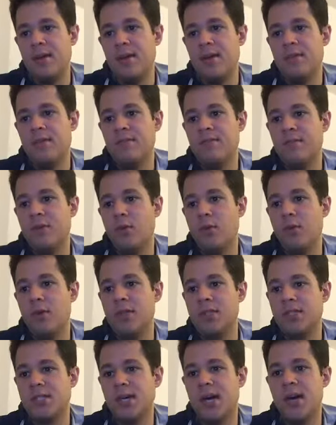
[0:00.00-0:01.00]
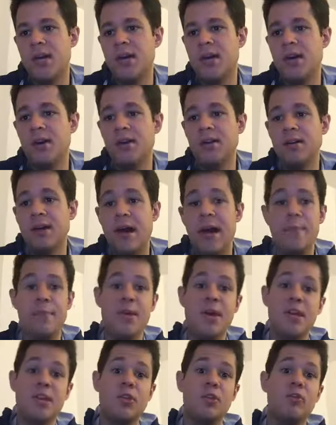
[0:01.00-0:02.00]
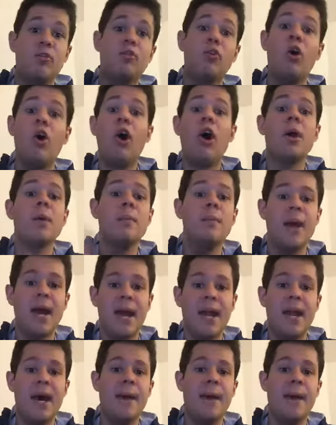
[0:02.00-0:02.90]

For Cy Young, I picked the wrong Met.